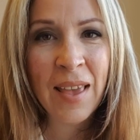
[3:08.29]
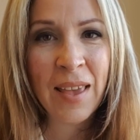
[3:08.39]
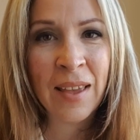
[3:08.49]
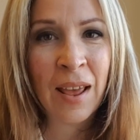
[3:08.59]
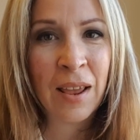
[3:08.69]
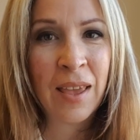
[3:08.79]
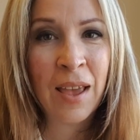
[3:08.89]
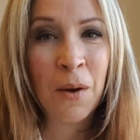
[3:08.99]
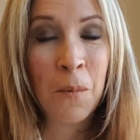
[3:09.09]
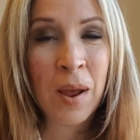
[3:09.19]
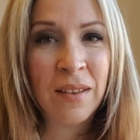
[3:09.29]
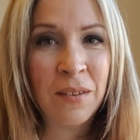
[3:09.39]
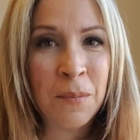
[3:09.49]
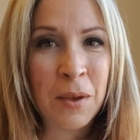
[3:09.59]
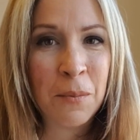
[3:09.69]
and I can't wait
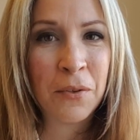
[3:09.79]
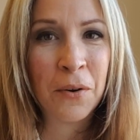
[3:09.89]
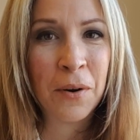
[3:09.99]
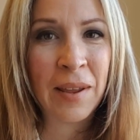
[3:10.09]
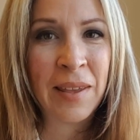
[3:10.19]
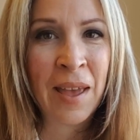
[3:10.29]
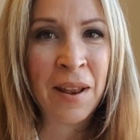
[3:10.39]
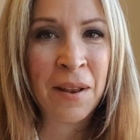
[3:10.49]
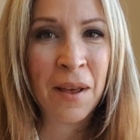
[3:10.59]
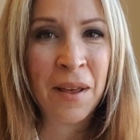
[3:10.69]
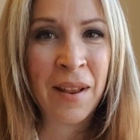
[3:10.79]
to meet with her again